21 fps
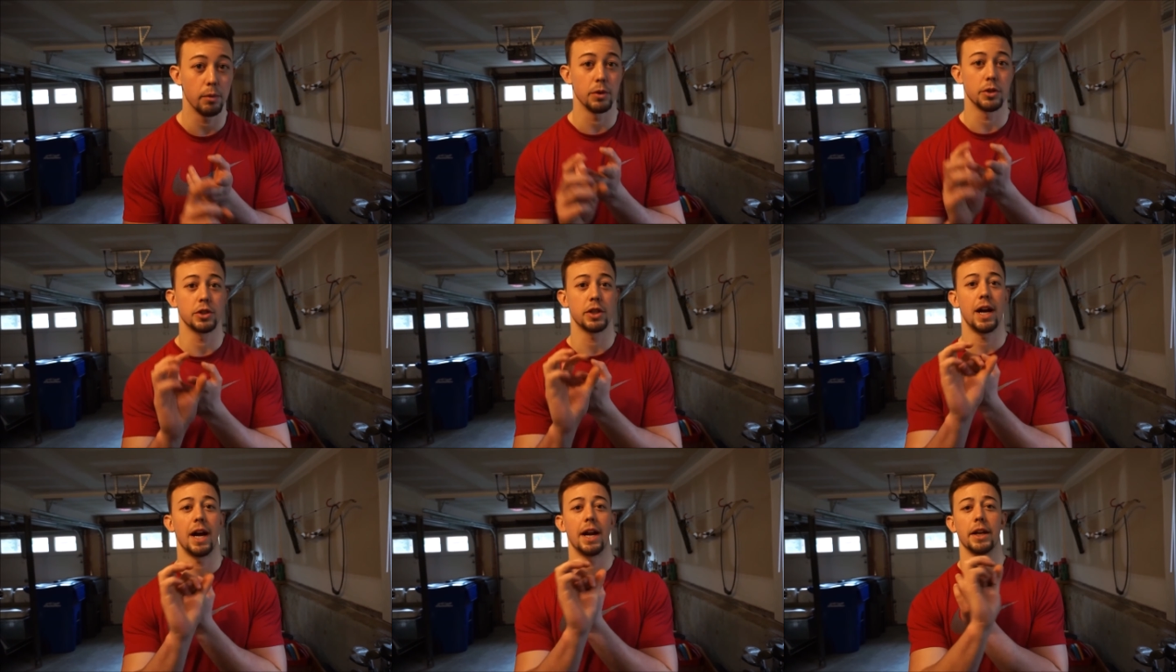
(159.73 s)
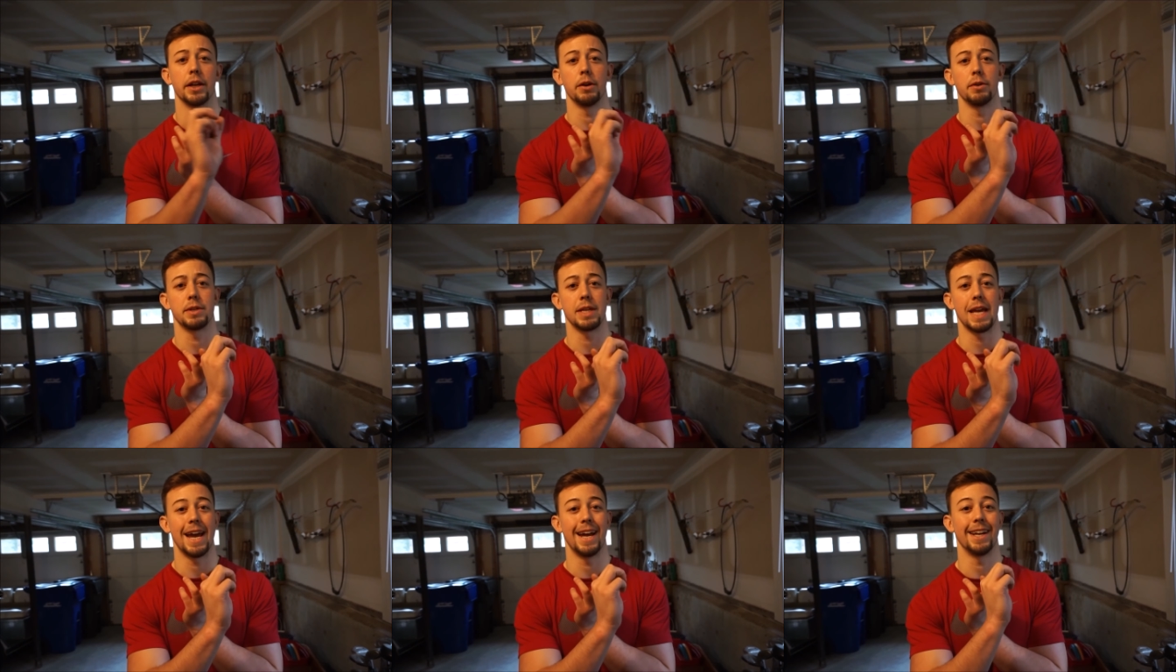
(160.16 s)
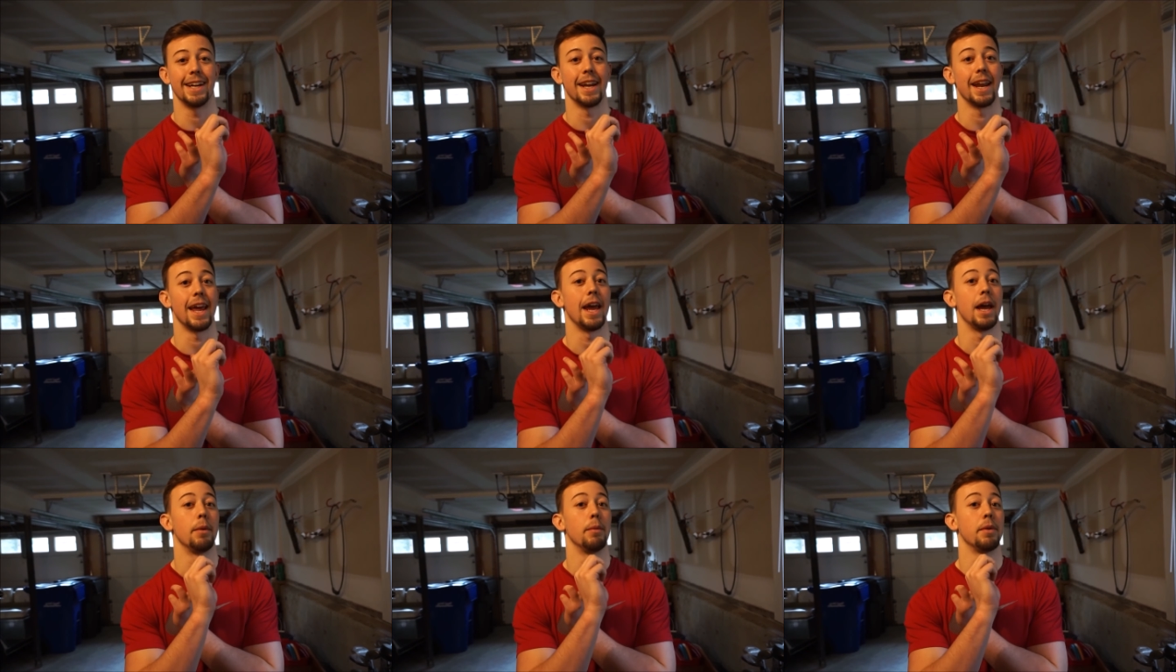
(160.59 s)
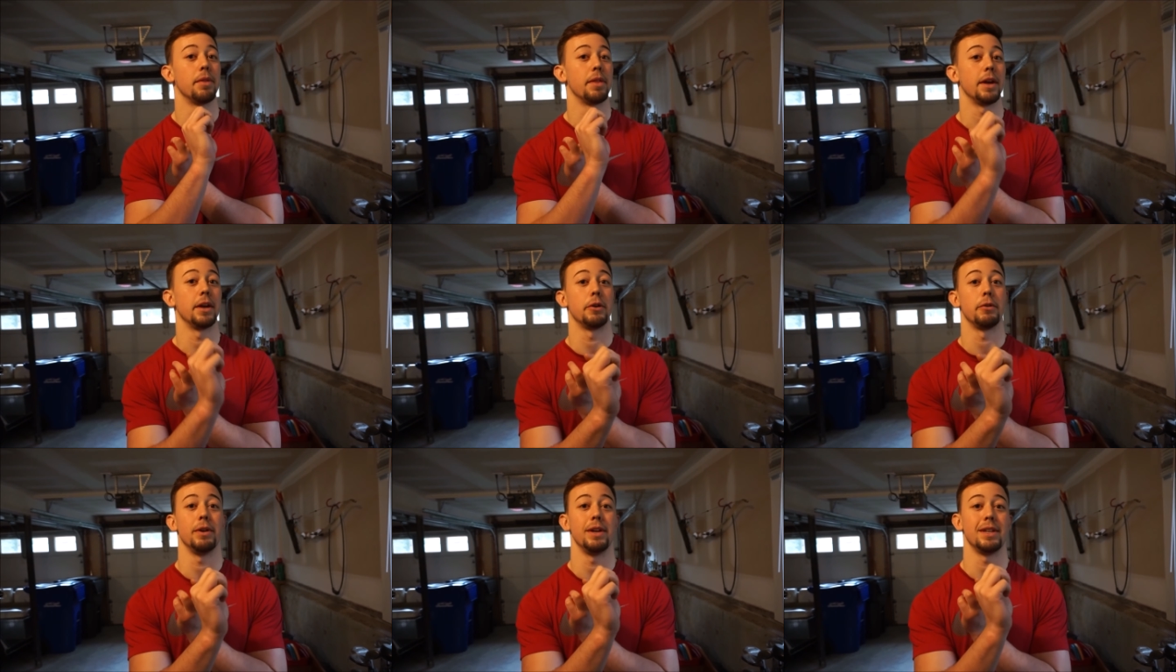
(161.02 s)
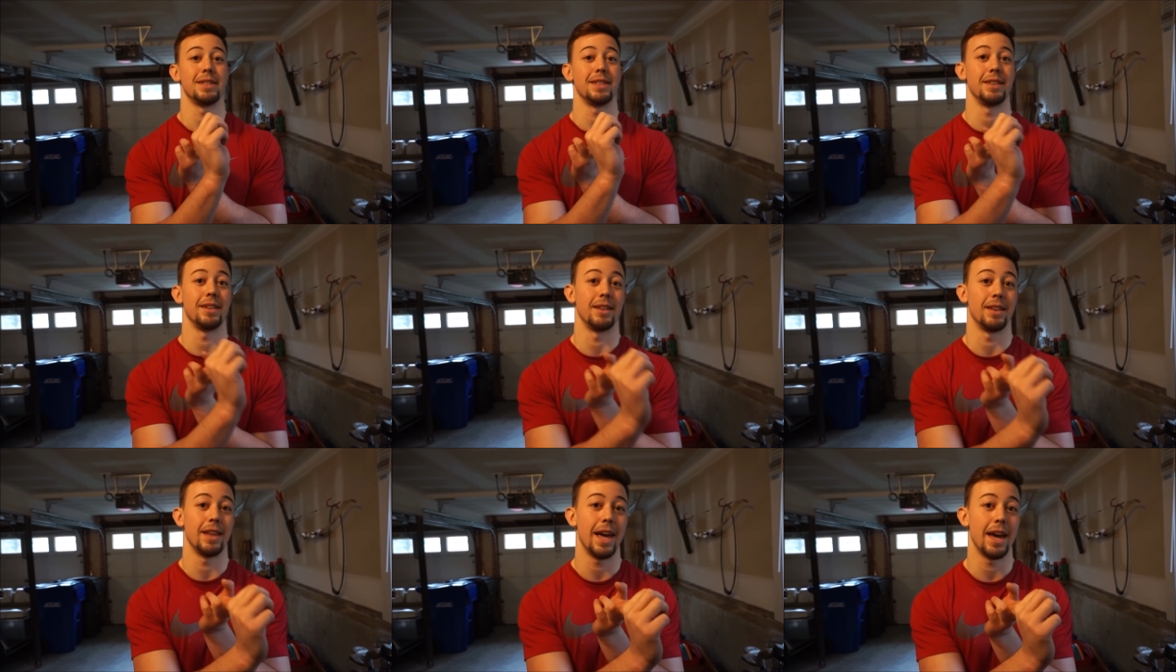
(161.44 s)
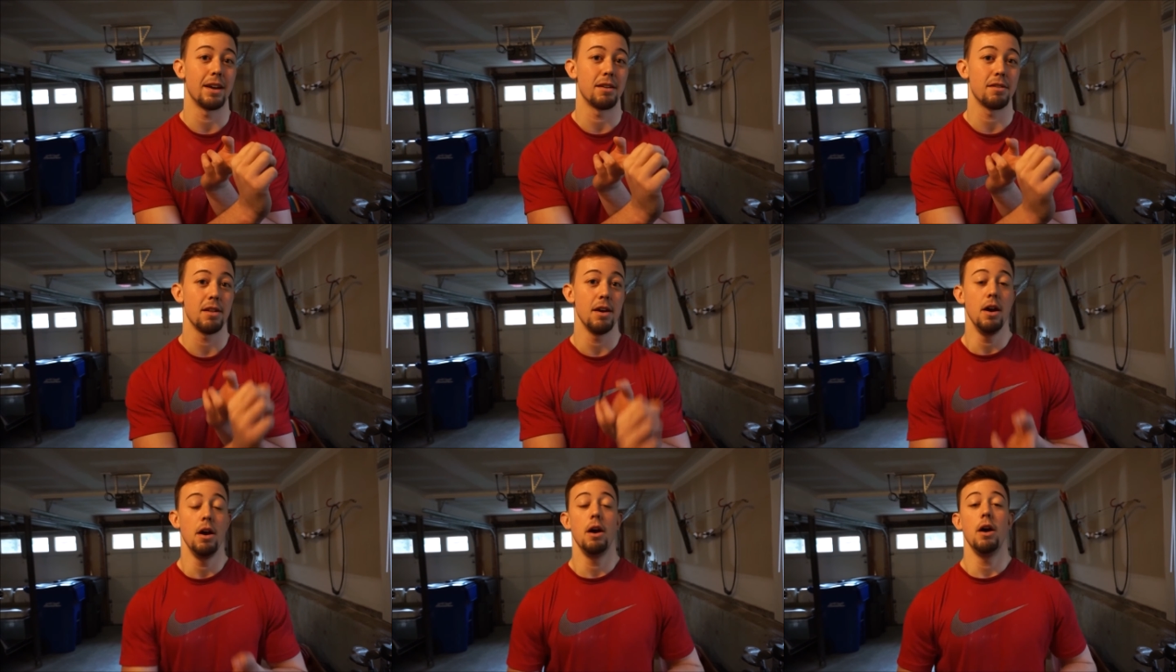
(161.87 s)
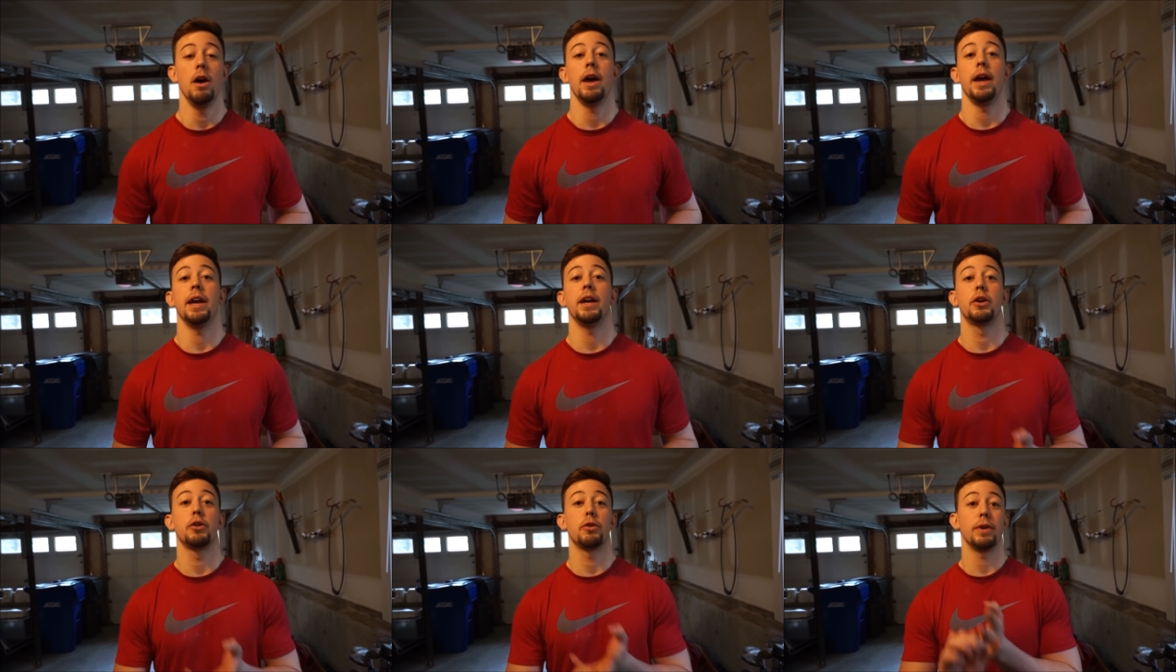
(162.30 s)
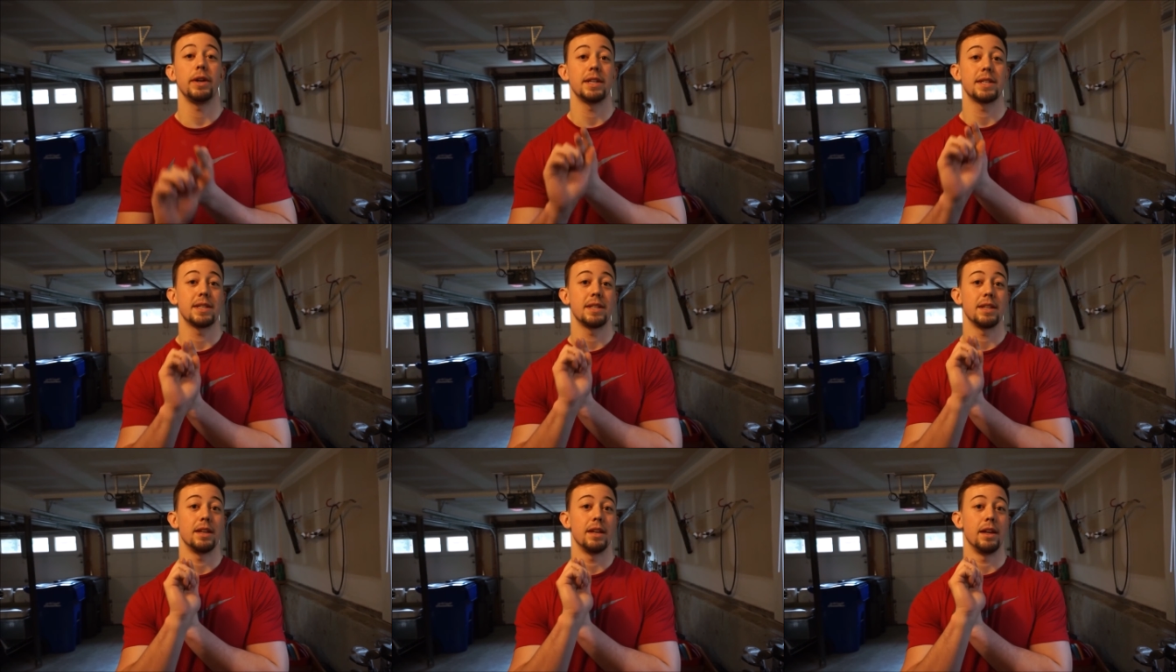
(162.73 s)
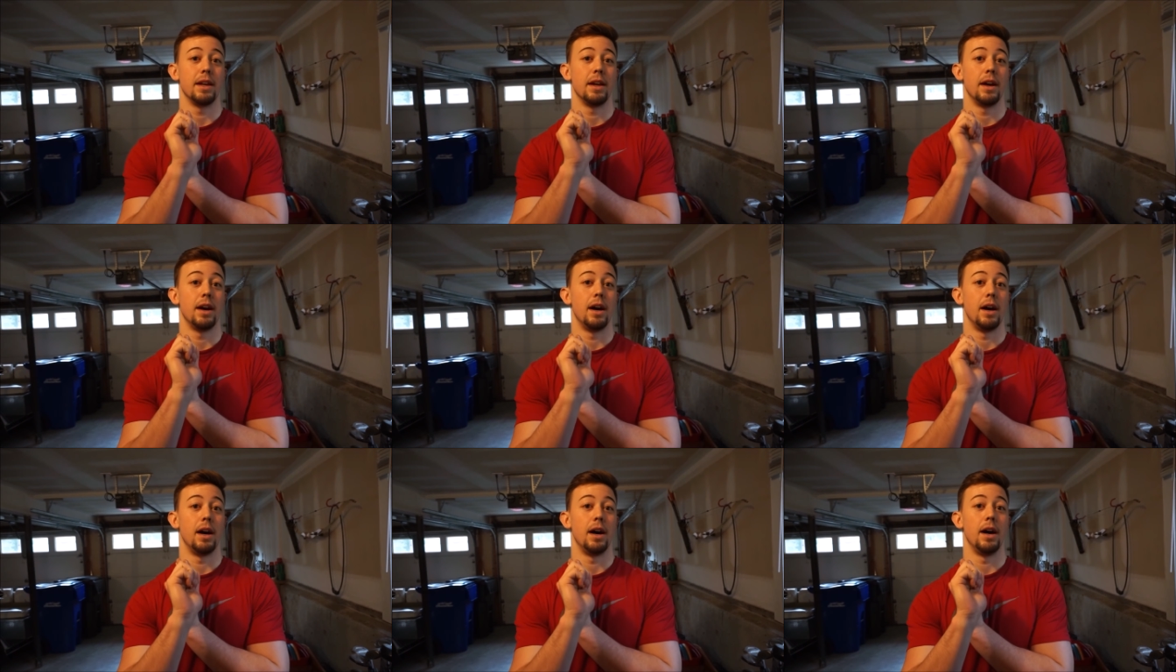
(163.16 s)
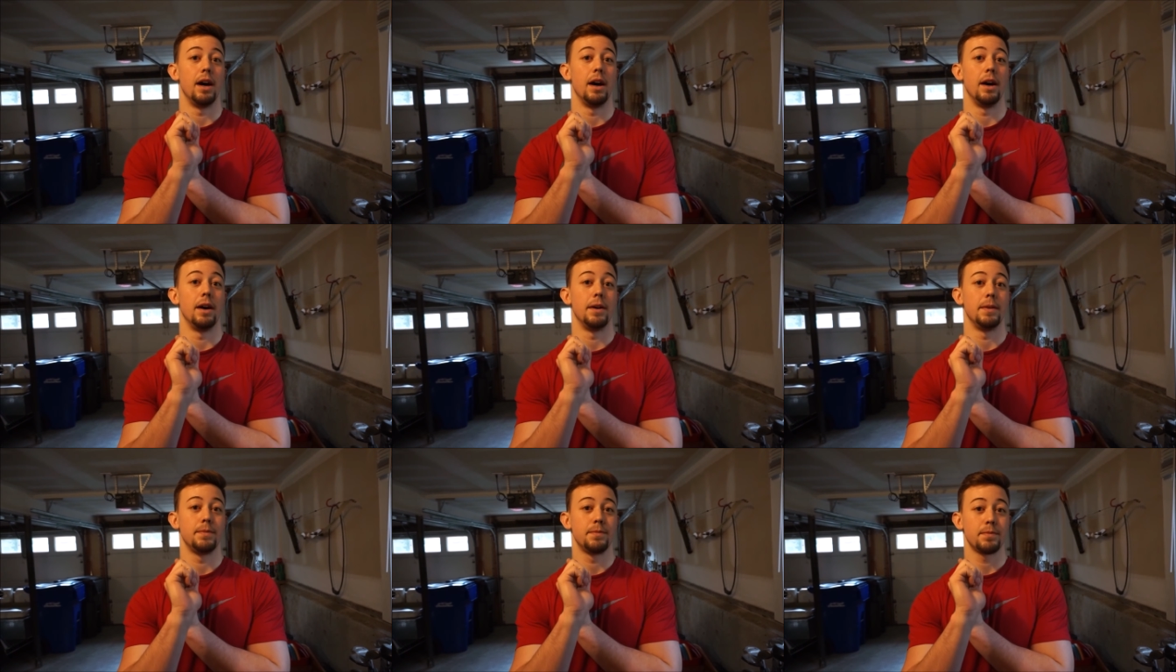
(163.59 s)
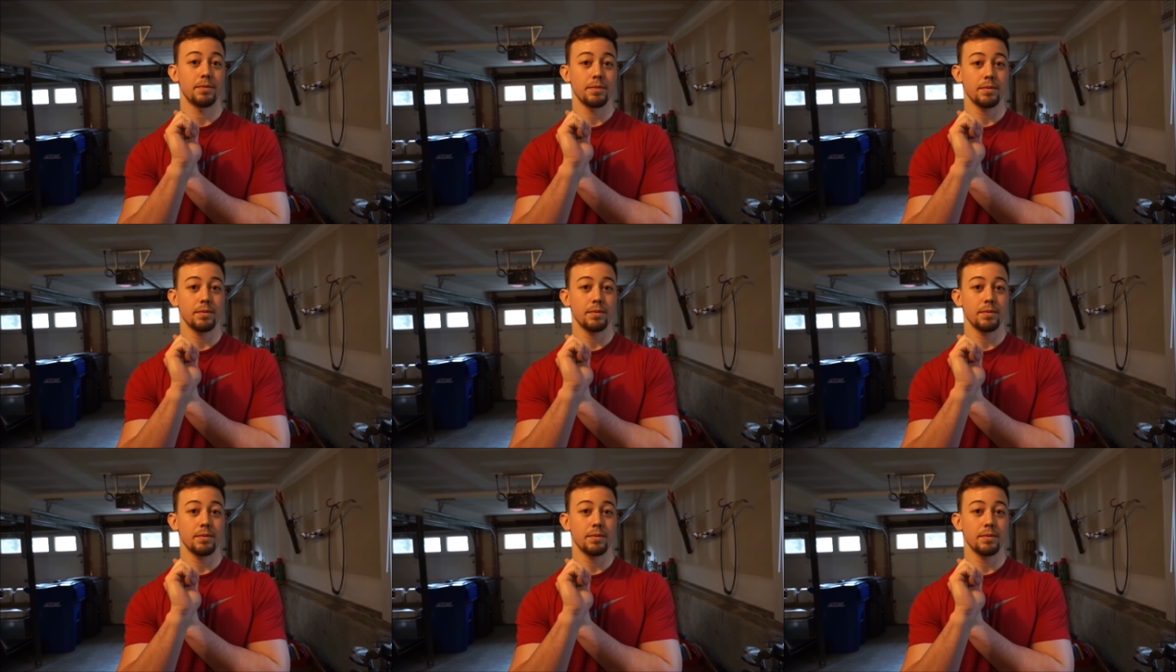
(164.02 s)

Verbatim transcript: which kind of goes hand in hand with increasing the length, increase uh,